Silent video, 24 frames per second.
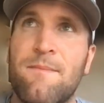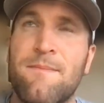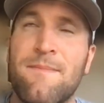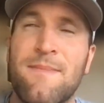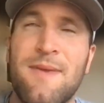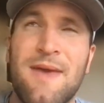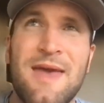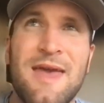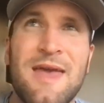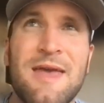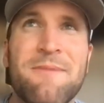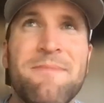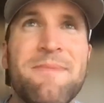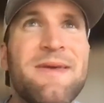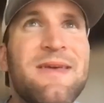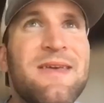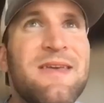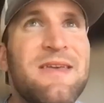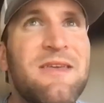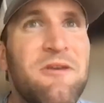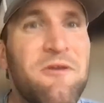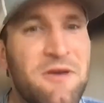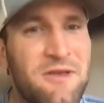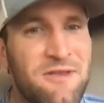maybe
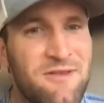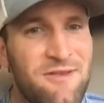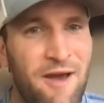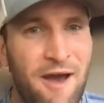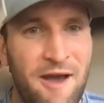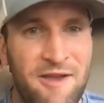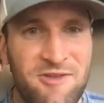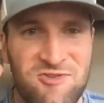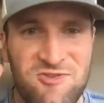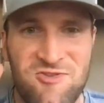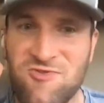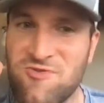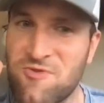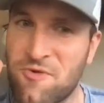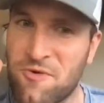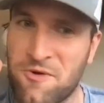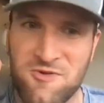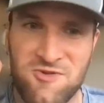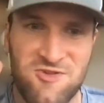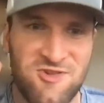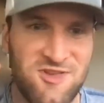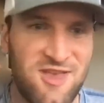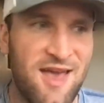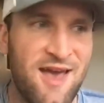you can touch
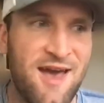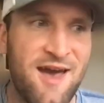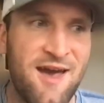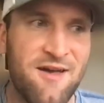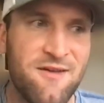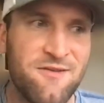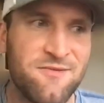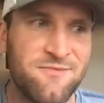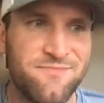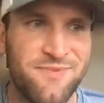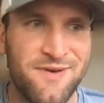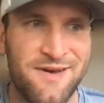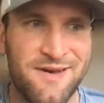Georgetown,